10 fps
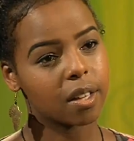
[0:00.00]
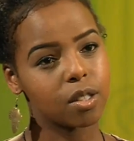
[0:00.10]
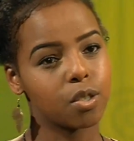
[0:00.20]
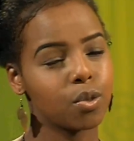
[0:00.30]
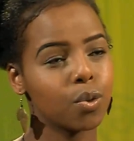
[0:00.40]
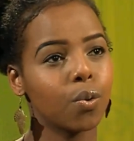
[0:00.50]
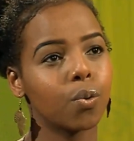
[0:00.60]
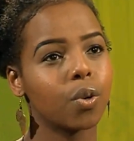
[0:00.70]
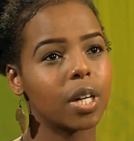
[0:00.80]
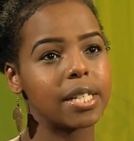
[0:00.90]
That's
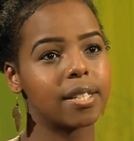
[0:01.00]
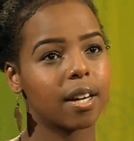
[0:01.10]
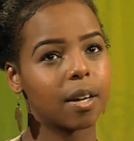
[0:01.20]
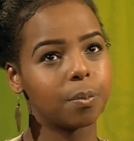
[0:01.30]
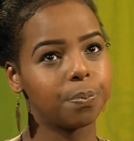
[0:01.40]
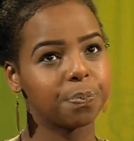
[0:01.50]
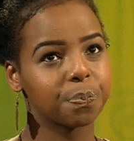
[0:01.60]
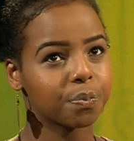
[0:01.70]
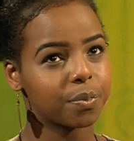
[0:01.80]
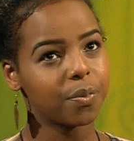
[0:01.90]
true, because
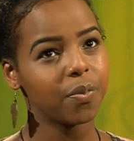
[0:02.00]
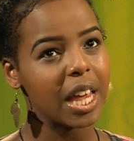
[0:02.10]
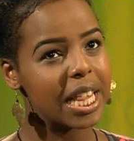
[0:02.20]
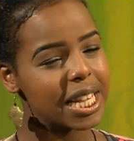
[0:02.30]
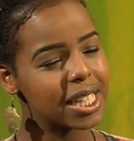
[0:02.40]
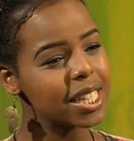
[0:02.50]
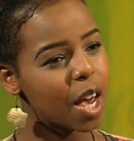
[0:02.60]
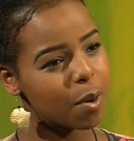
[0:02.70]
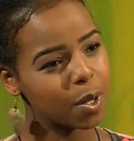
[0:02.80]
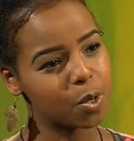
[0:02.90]
there's a
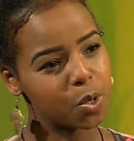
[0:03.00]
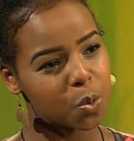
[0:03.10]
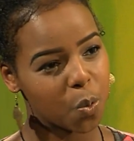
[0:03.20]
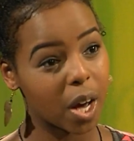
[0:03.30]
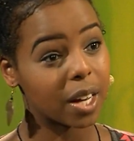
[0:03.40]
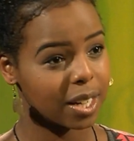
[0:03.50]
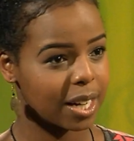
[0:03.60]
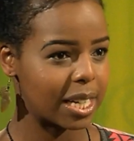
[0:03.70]
time I used to work